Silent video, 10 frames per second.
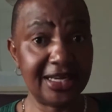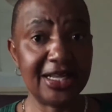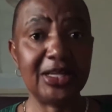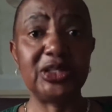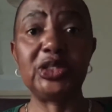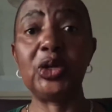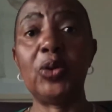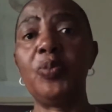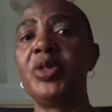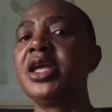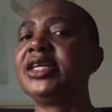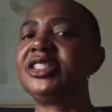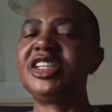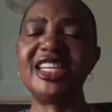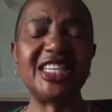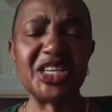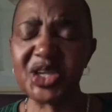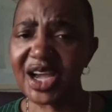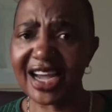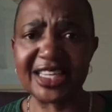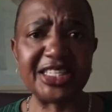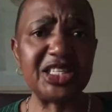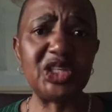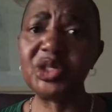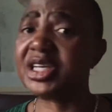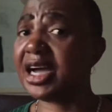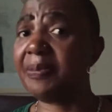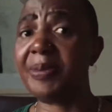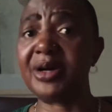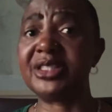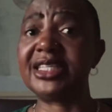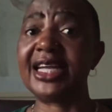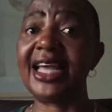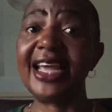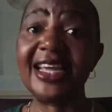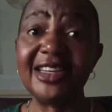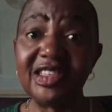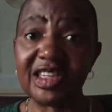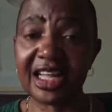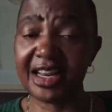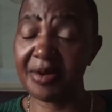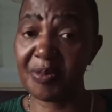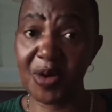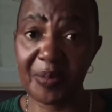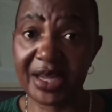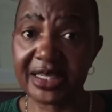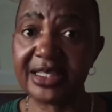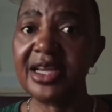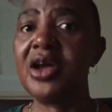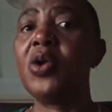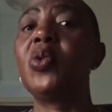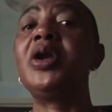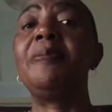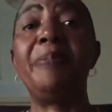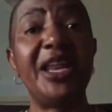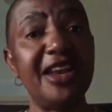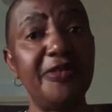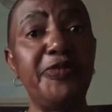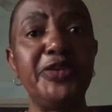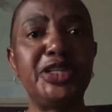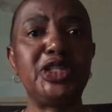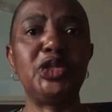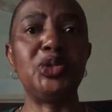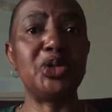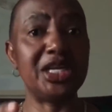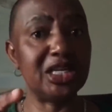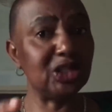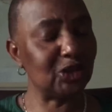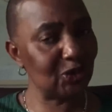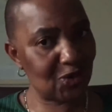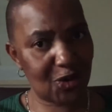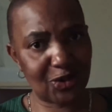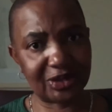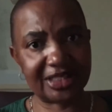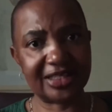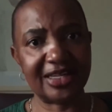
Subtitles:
So, changing your attitude about age at the moment will benefit you in due course.